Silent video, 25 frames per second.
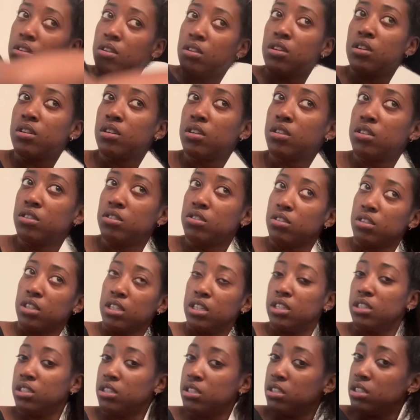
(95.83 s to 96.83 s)
because your
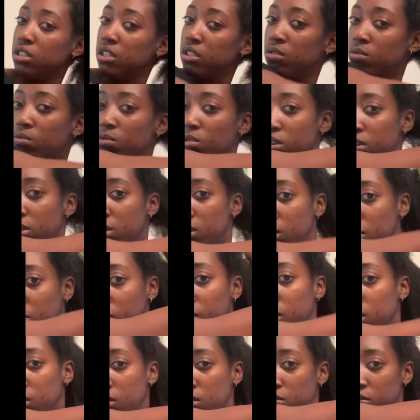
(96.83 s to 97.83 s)
ends need oiling.
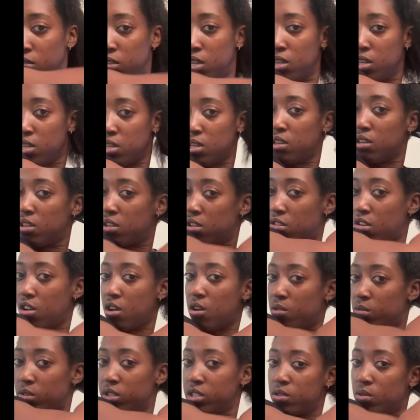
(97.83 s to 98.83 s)

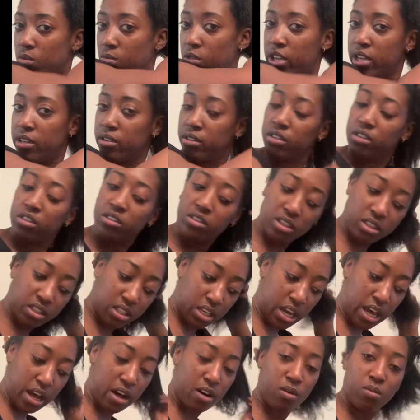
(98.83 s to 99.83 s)
Always oil your
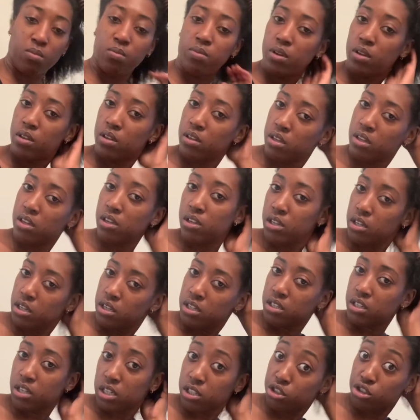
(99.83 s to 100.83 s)
scalp
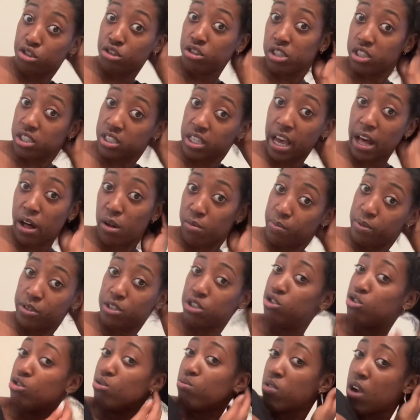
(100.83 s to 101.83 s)
because your scalp is
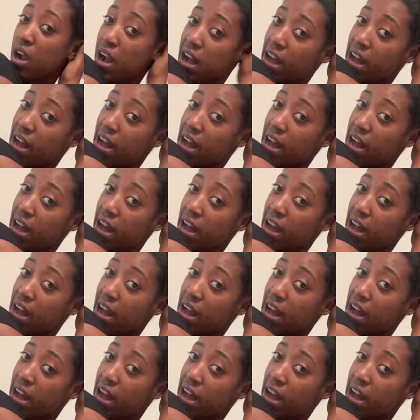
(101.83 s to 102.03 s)
dry.